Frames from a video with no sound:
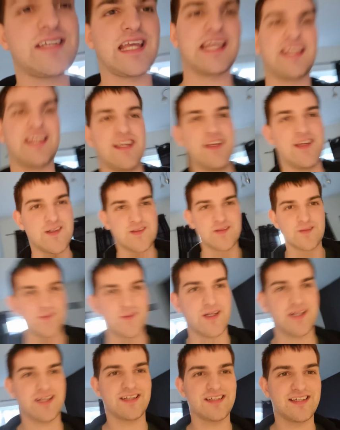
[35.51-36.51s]
take
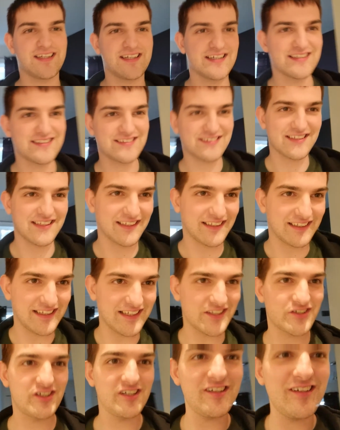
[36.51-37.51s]
you to the
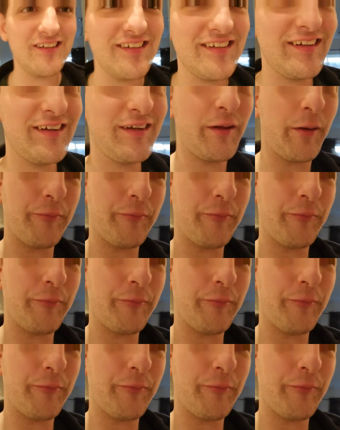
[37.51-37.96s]
kitchen.